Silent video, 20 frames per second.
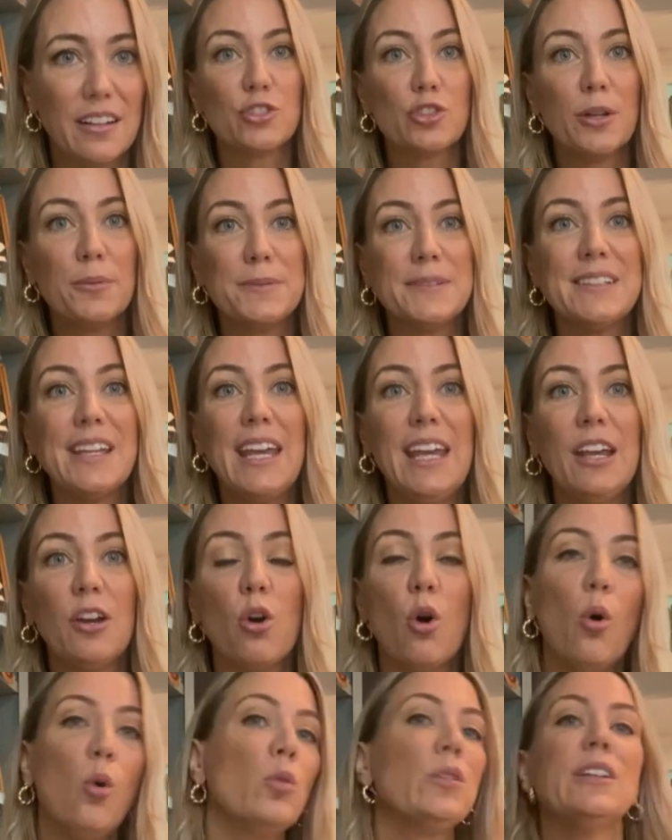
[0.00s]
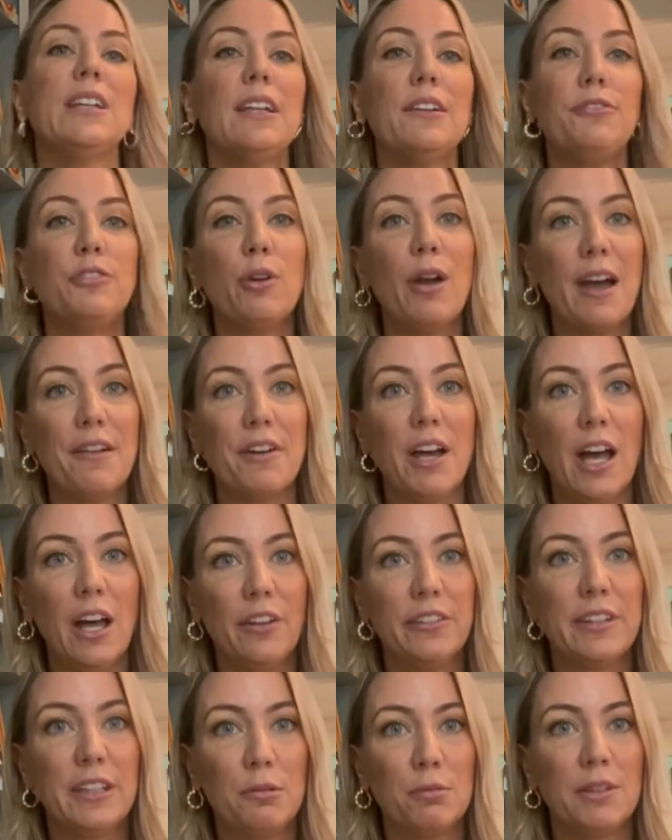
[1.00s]
So I'm saying only if you have a
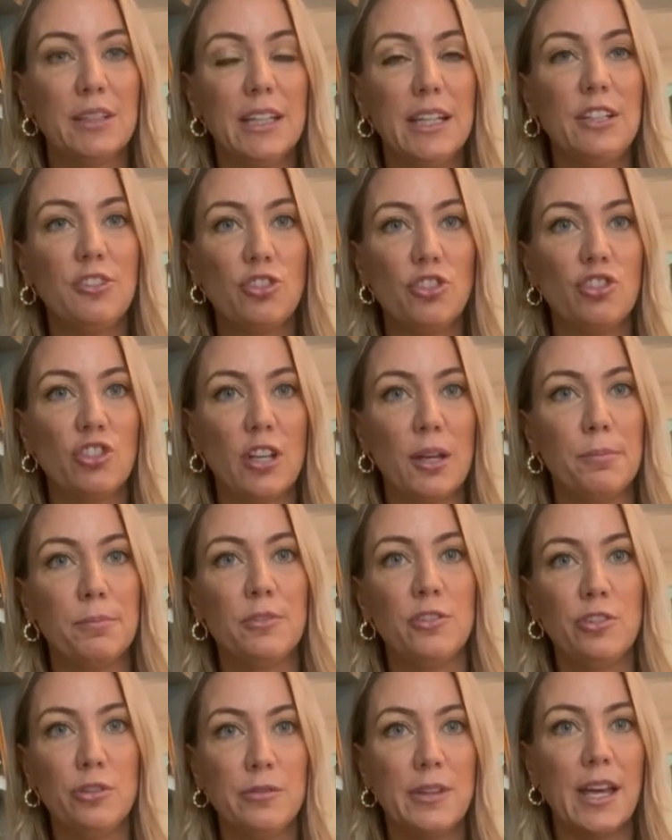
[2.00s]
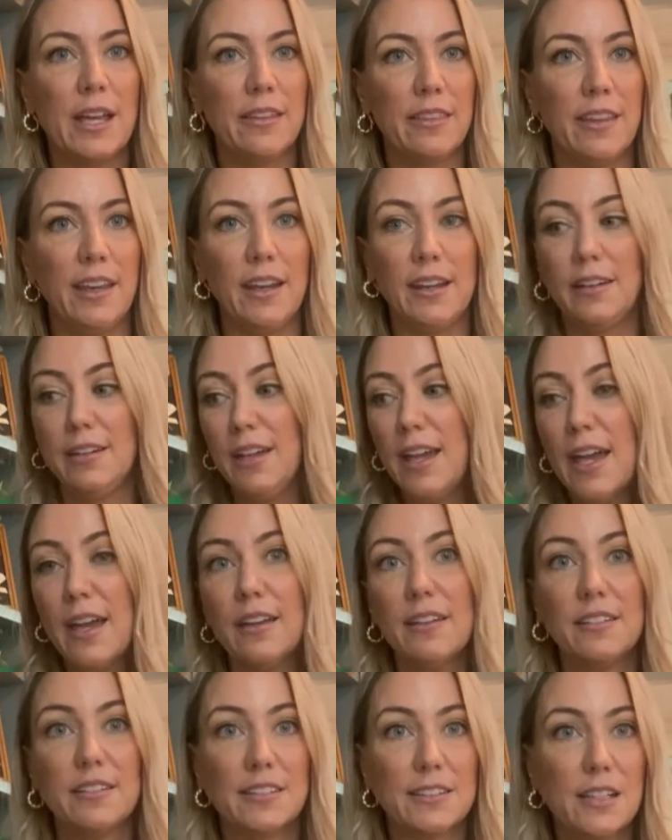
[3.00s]
healthy relationship, do that thing. Yeah,
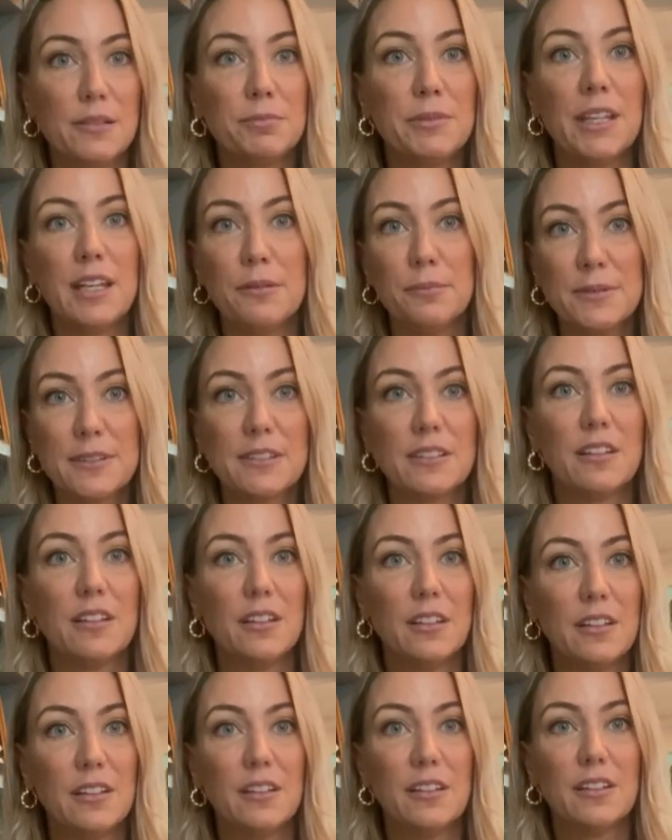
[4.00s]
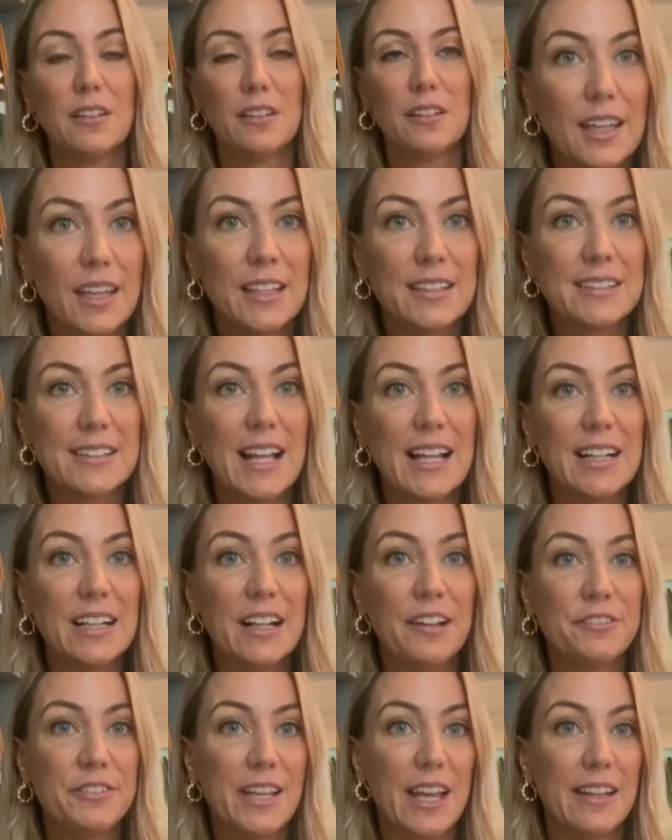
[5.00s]
sometimes. It's not
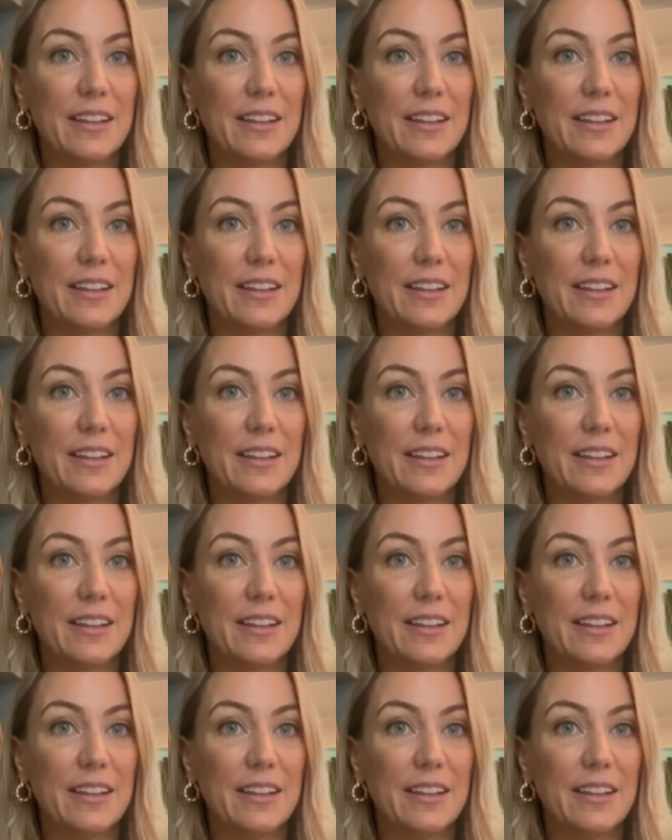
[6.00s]
enough to end